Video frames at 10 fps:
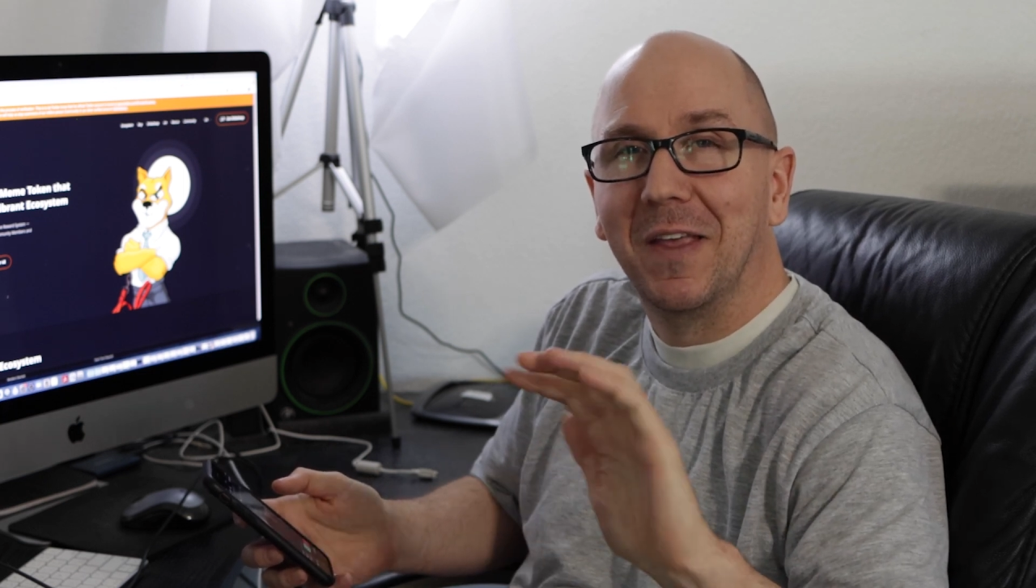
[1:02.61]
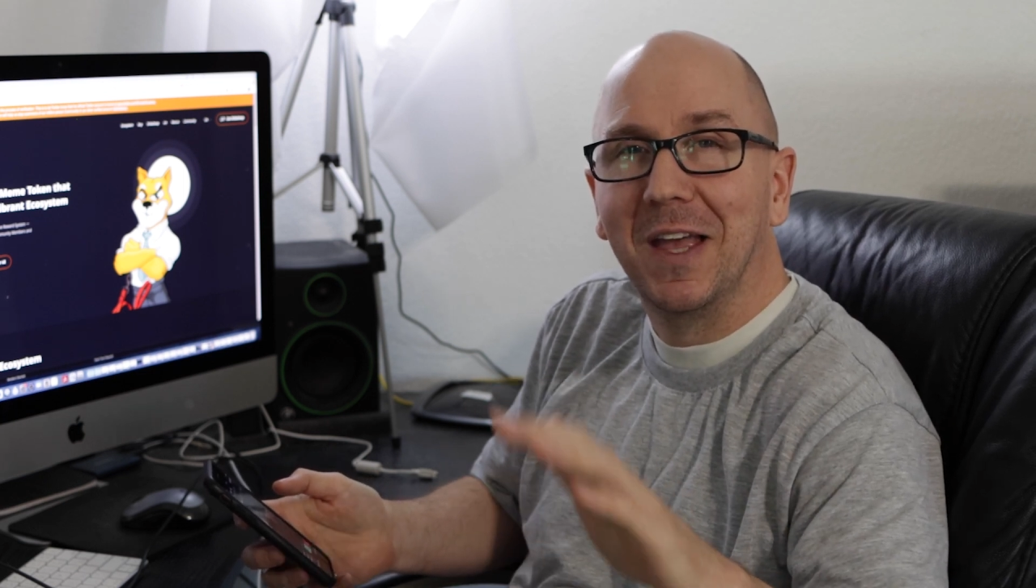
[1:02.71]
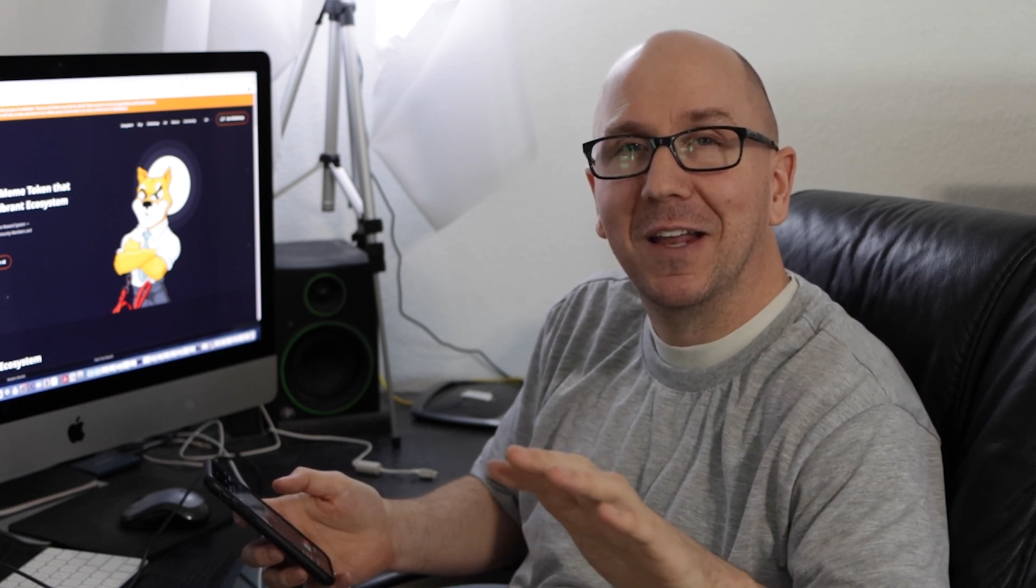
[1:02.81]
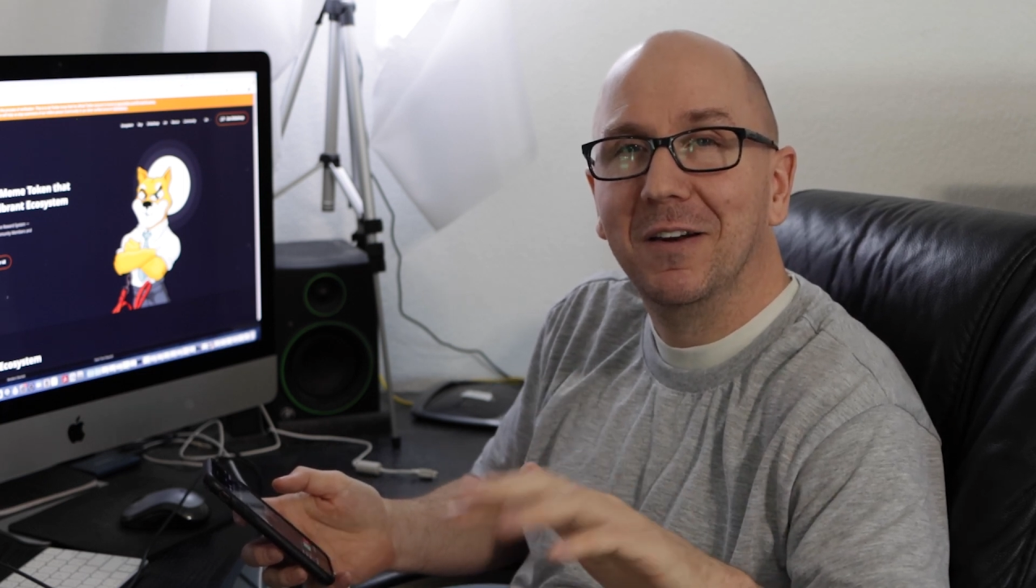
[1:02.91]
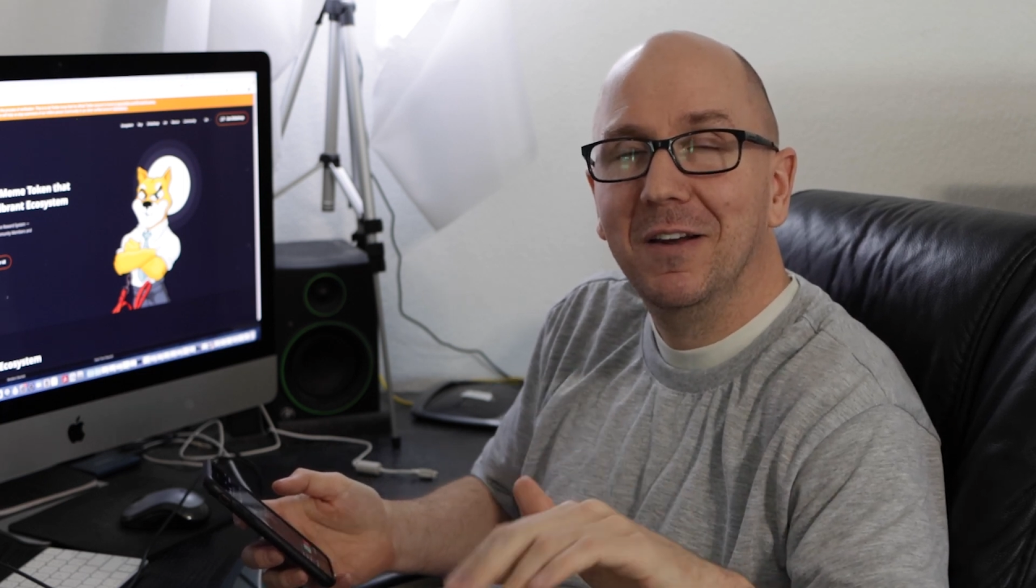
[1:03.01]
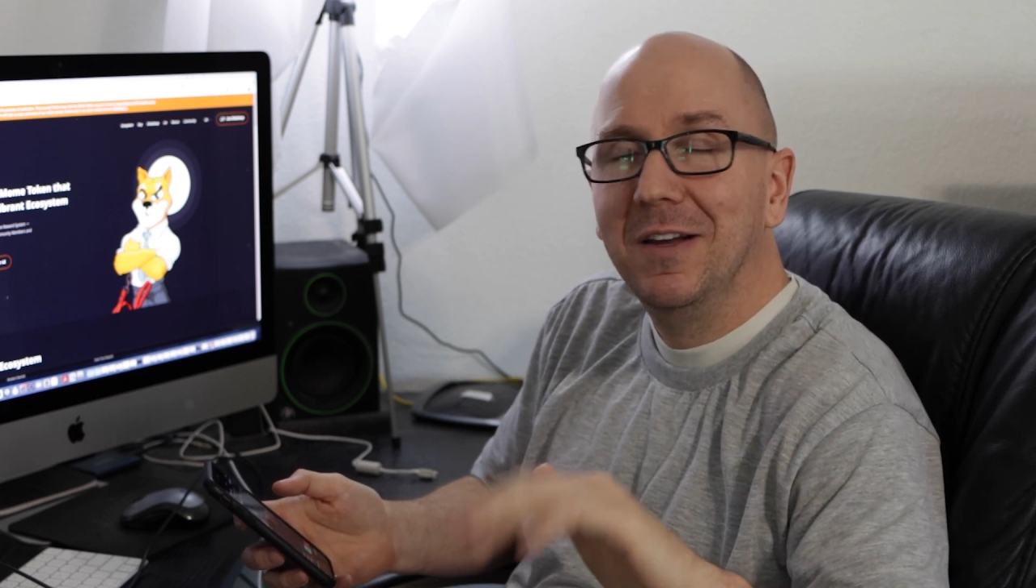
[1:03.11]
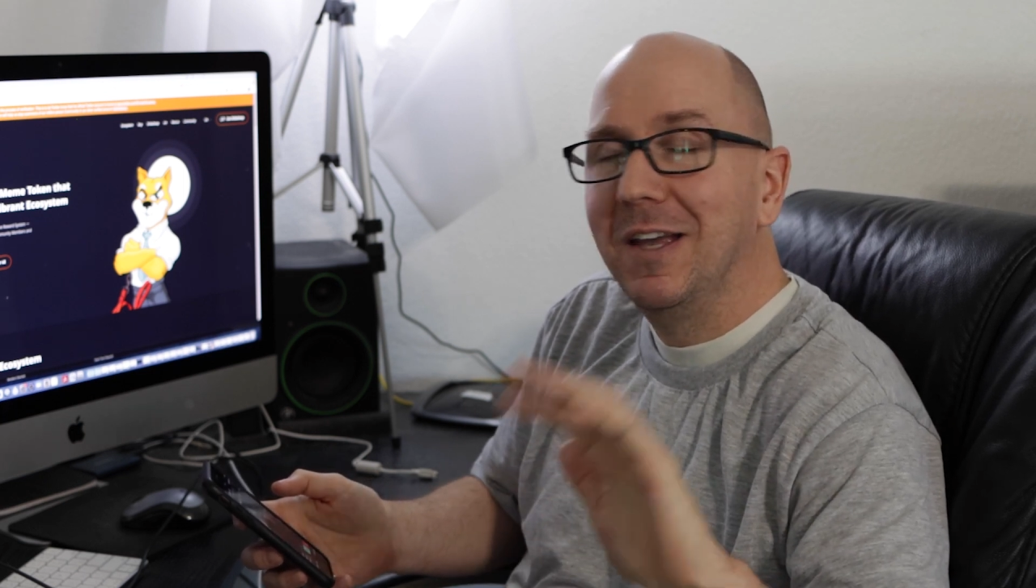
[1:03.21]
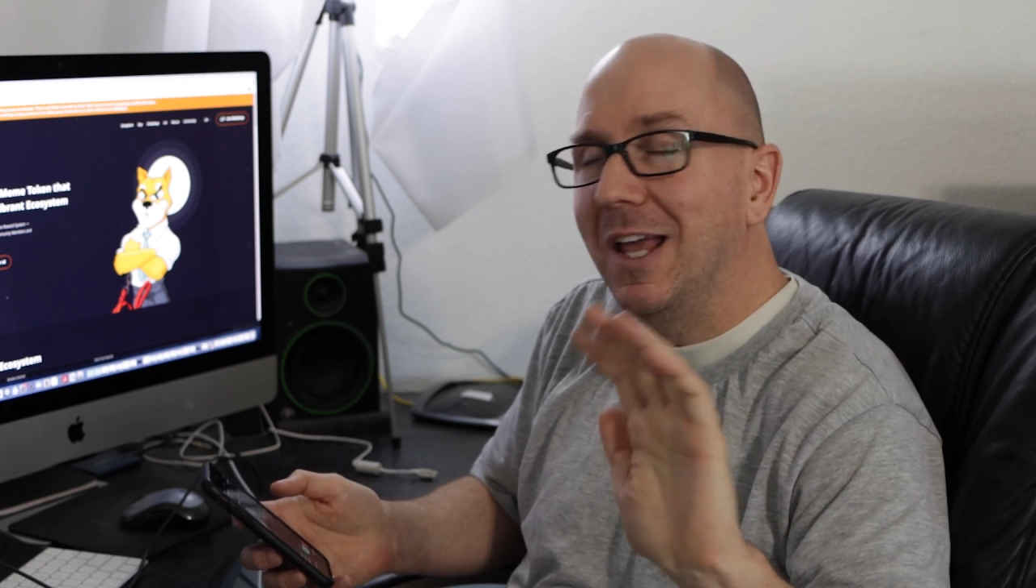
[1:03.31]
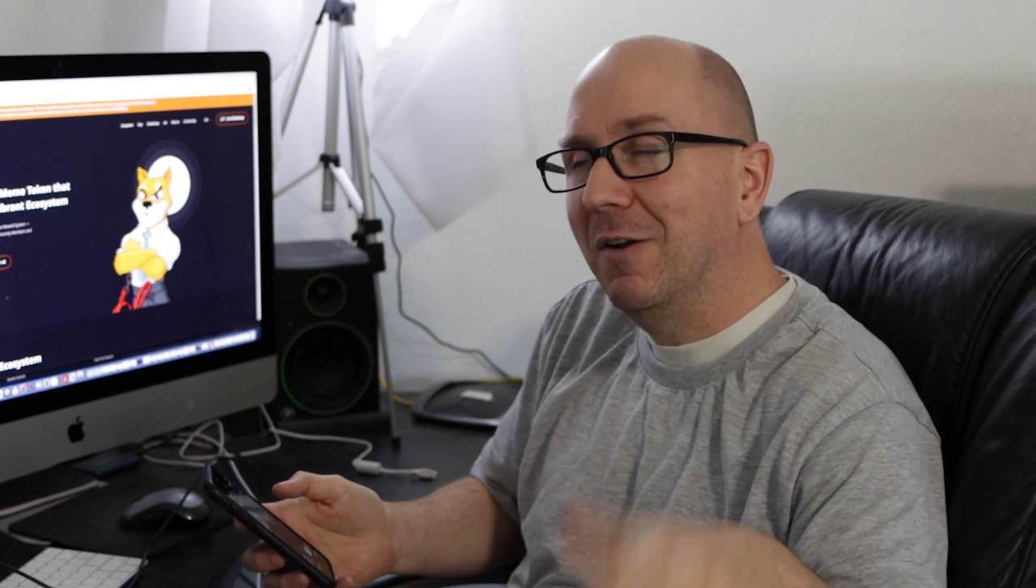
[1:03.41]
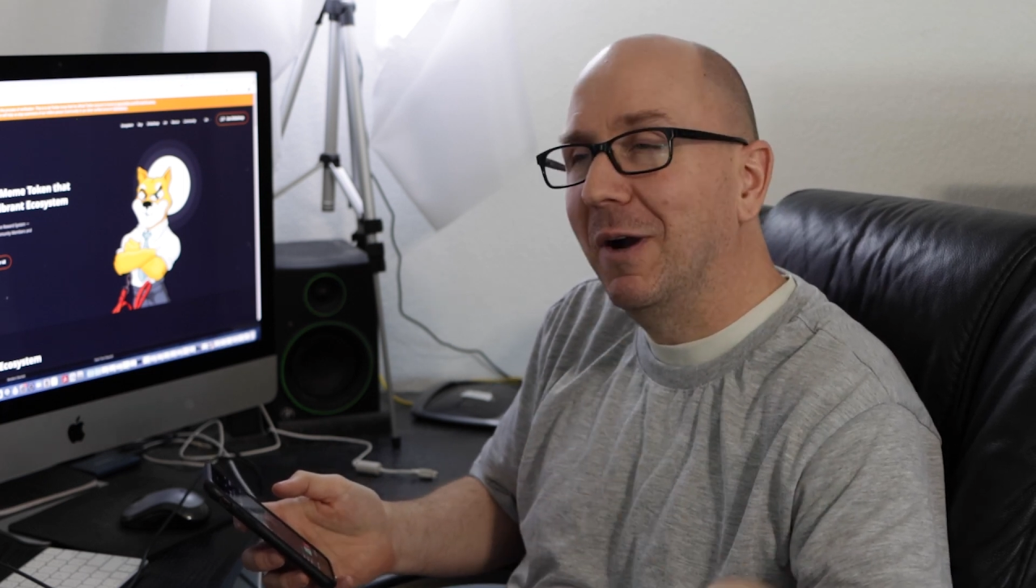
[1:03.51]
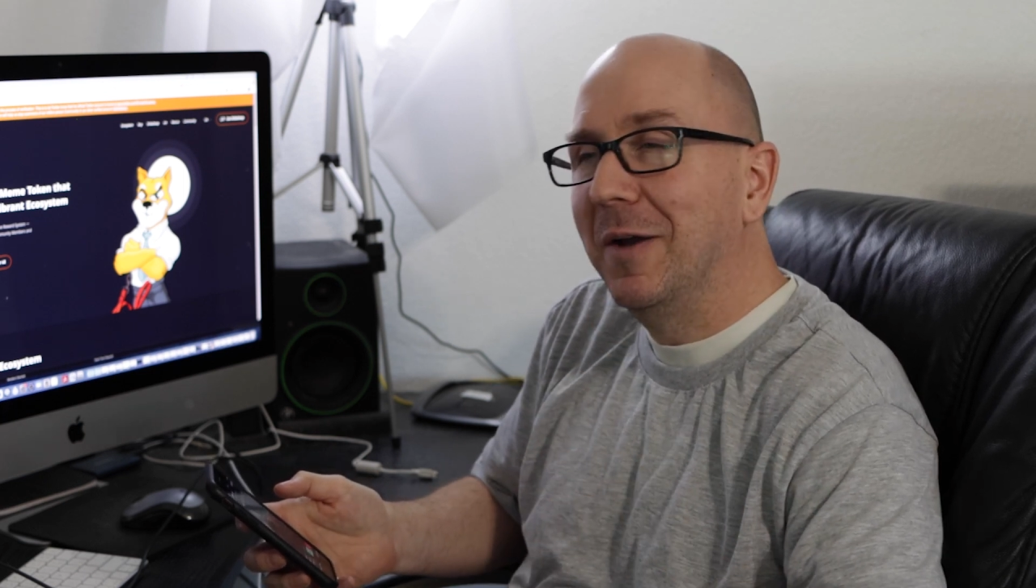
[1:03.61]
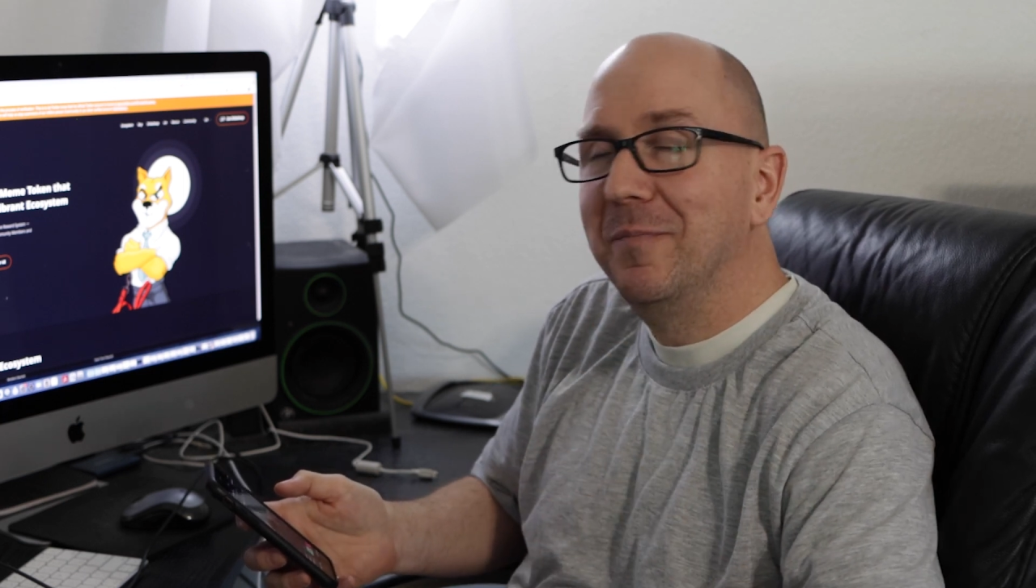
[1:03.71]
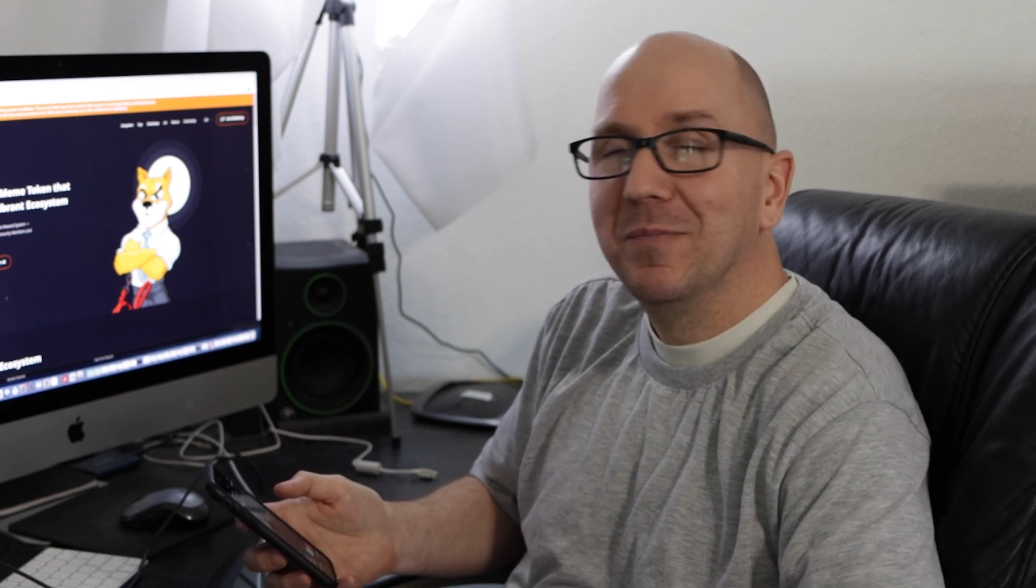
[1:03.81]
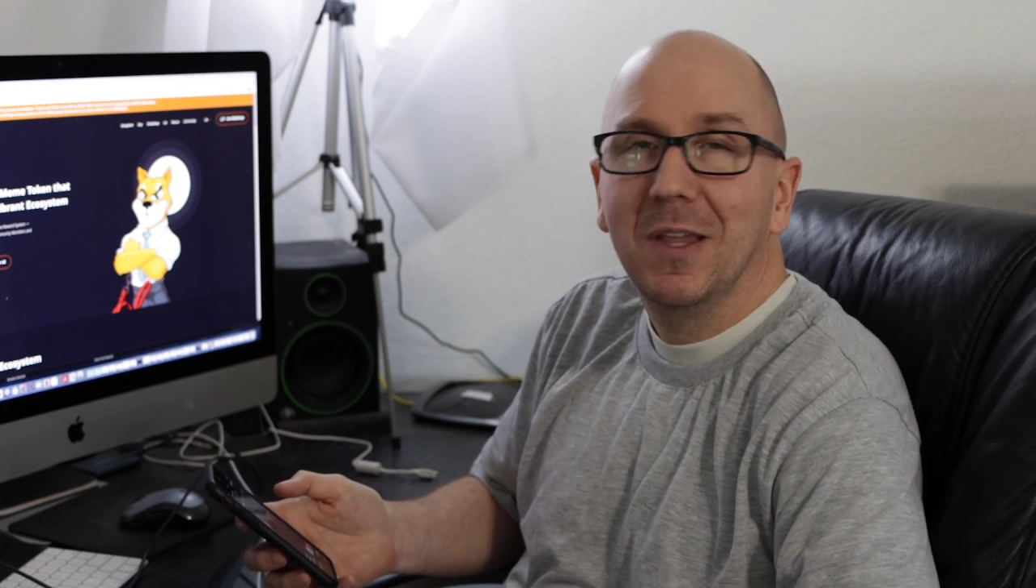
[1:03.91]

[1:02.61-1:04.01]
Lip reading: then. Anyway,